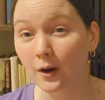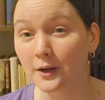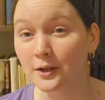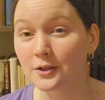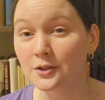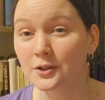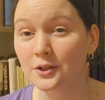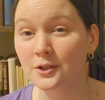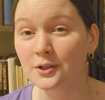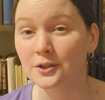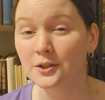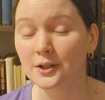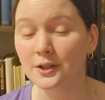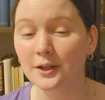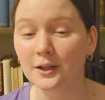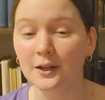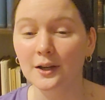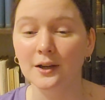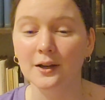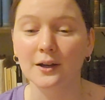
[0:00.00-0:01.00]
It's just
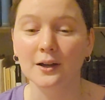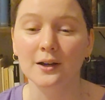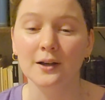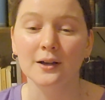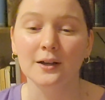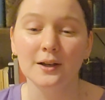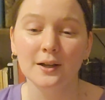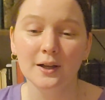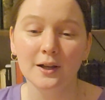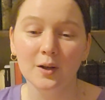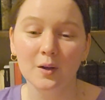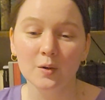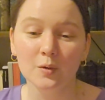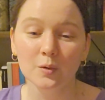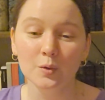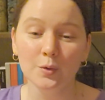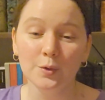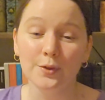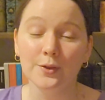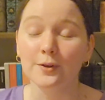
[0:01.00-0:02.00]
a
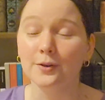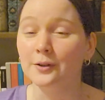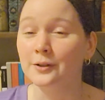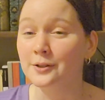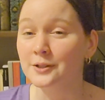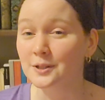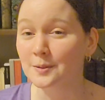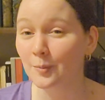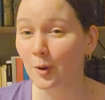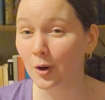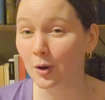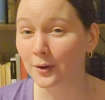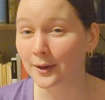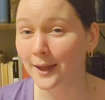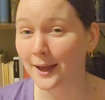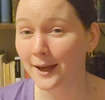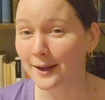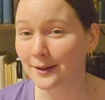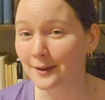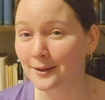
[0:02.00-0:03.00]
Luther small
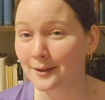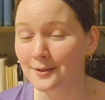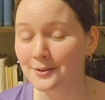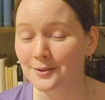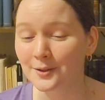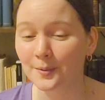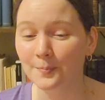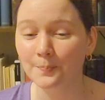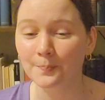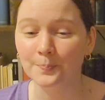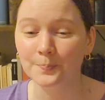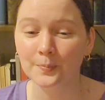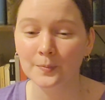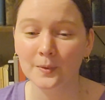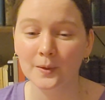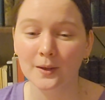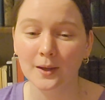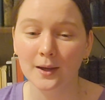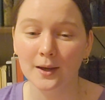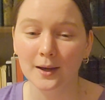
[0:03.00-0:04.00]
catechism
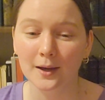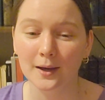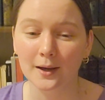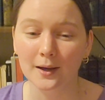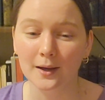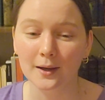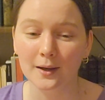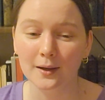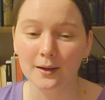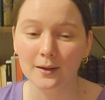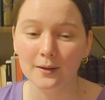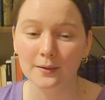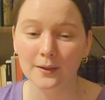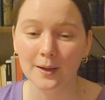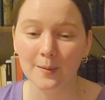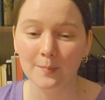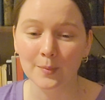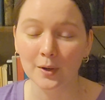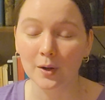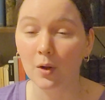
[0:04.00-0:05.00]

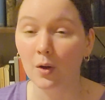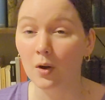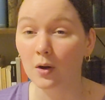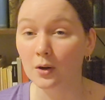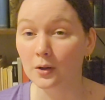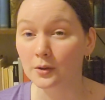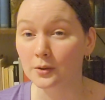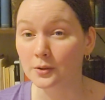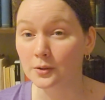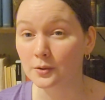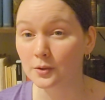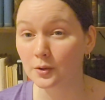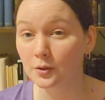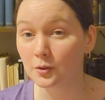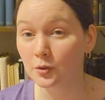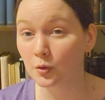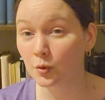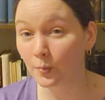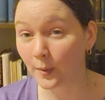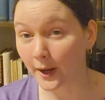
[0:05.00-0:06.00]
that belonged
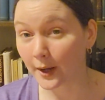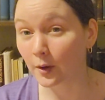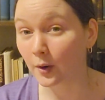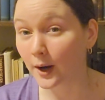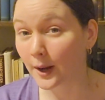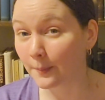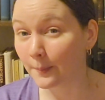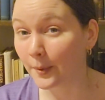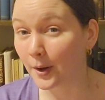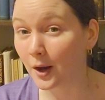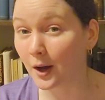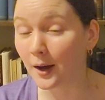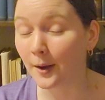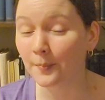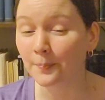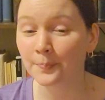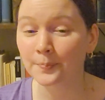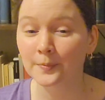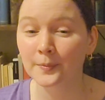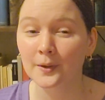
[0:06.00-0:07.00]
to my grandpa.
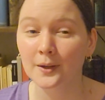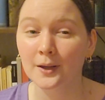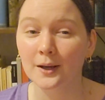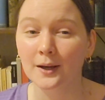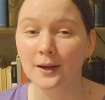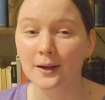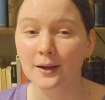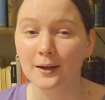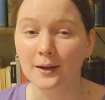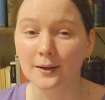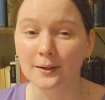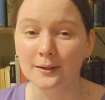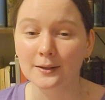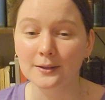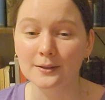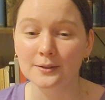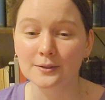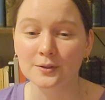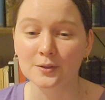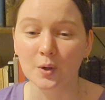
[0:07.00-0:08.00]

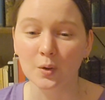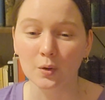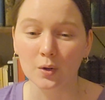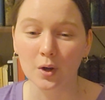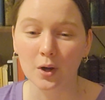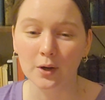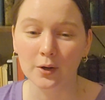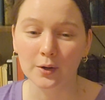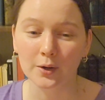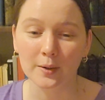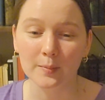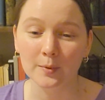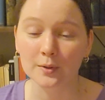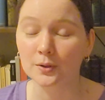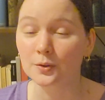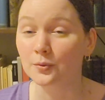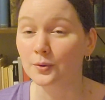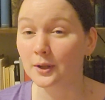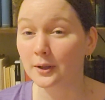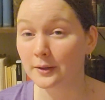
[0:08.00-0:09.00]
He's no longer able
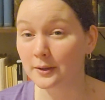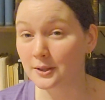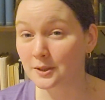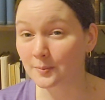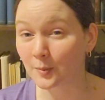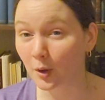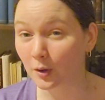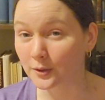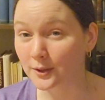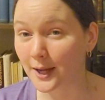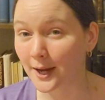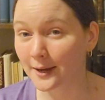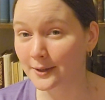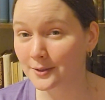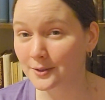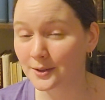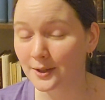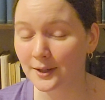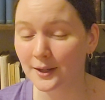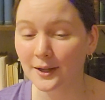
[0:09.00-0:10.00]
to read the small
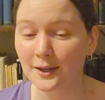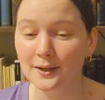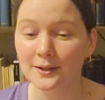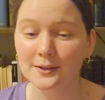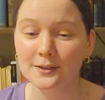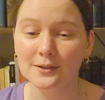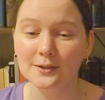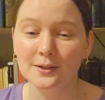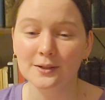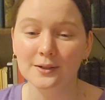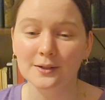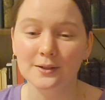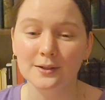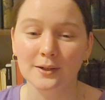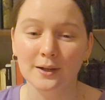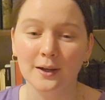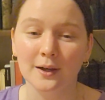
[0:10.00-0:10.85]
text in it, and